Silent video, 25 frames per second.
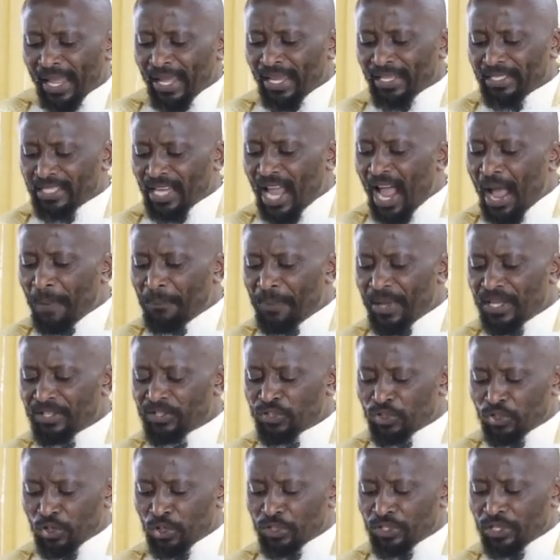It
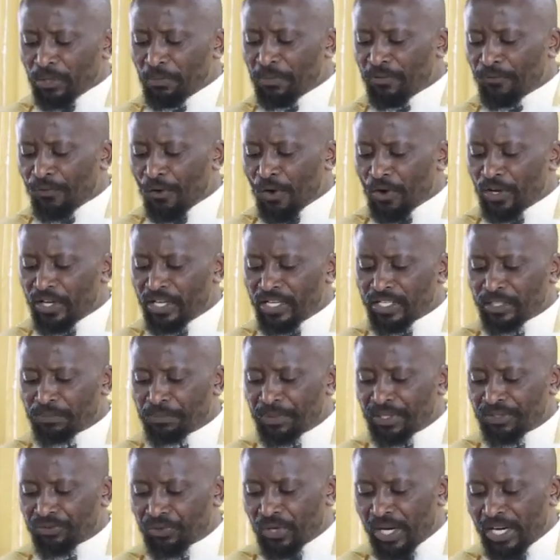happens shortly before he is
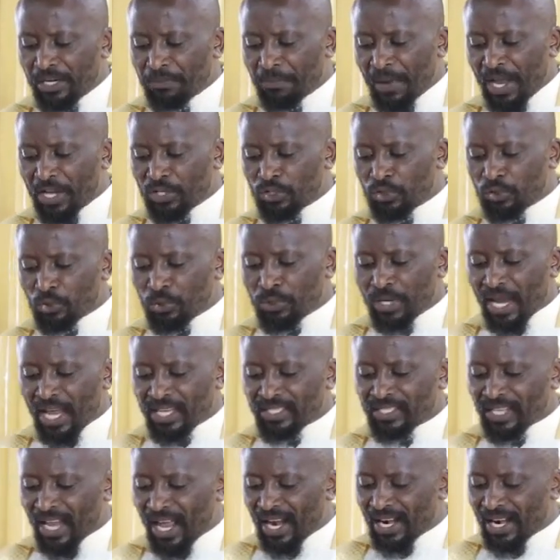betrayed by Judas,